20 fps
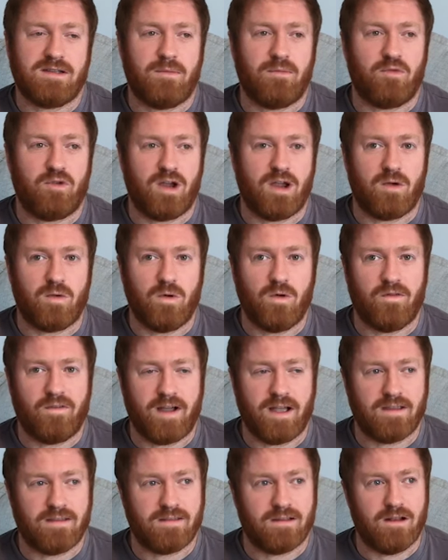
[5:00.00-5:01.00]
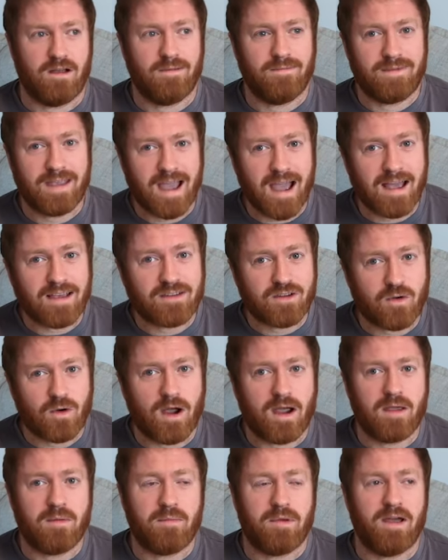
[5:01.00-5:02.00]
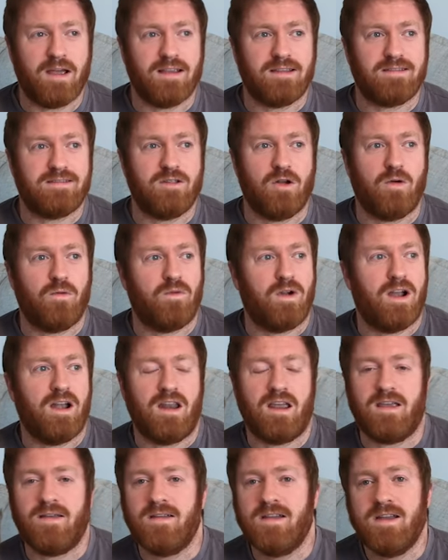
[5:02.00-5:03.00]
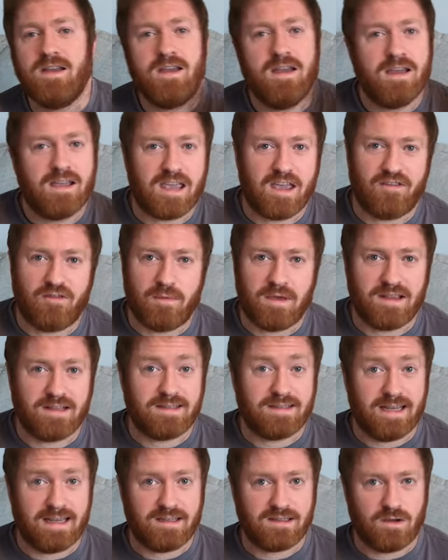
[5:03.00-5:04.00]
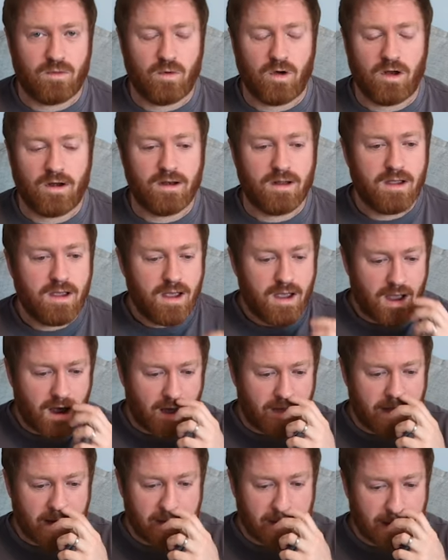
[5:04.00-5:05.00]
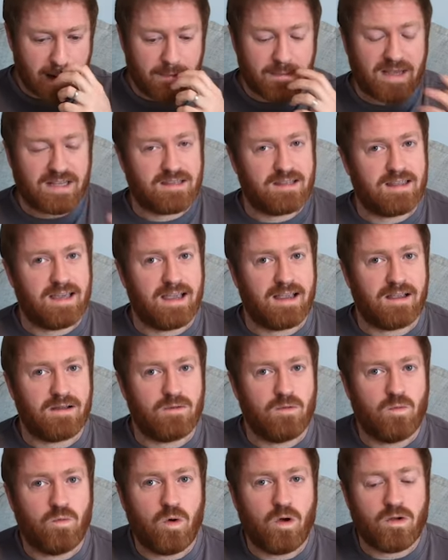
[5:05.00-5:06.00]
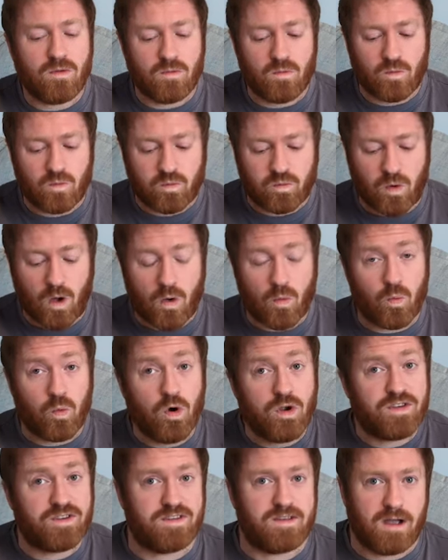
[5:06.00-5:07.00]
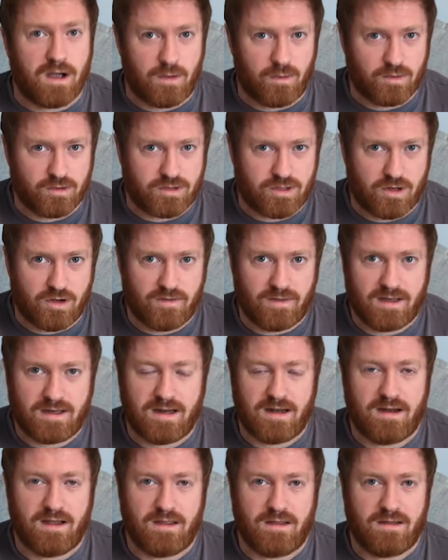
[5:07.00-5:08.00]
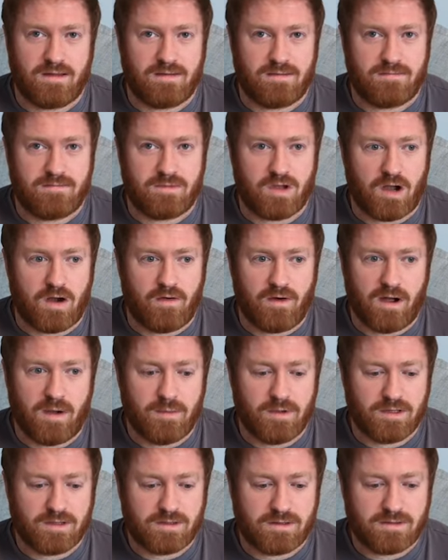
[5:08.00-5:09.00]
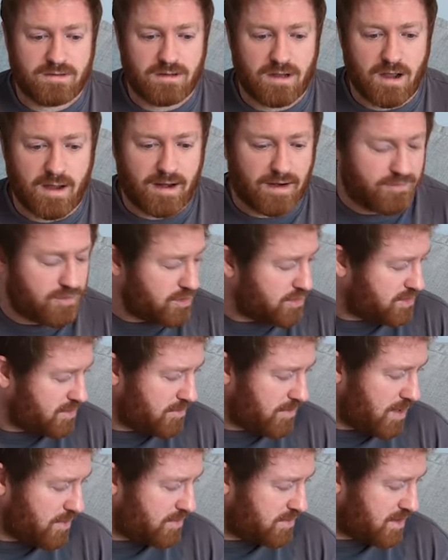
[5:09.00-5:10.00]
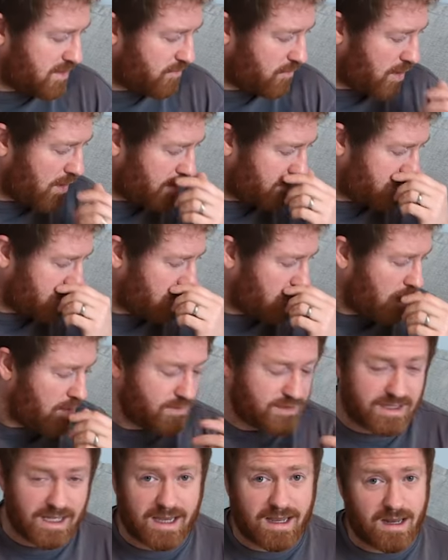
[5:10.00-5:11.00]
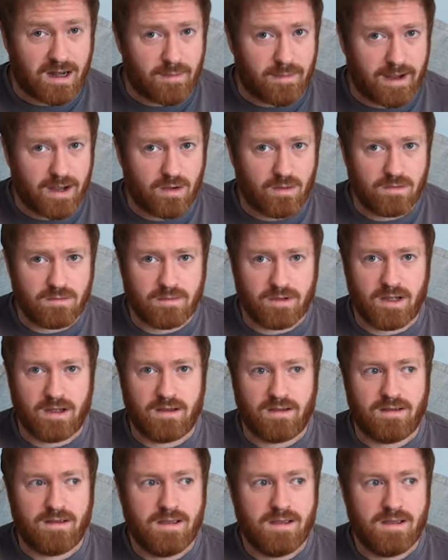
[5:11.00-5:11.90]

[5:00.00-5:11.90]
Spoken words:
prequel fans are like, yeah, it's great, but it's not really giving me the scenes I want. And then it led me to think, what would Star Wars do if they did other dioramas? I mean, I've got some notes here of what I was thinking about, but,